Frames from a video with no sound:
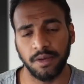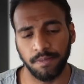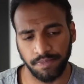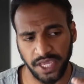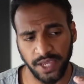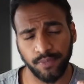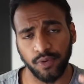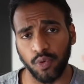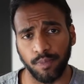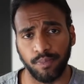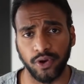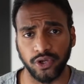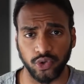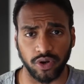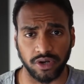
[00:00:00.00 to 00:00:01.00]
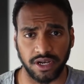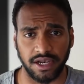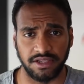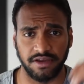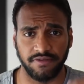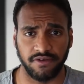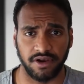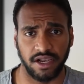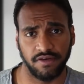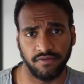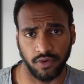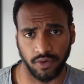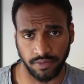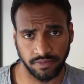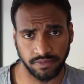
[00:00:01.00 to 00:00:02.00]
people will put you on a different
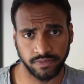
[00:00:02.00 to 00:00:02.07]
level.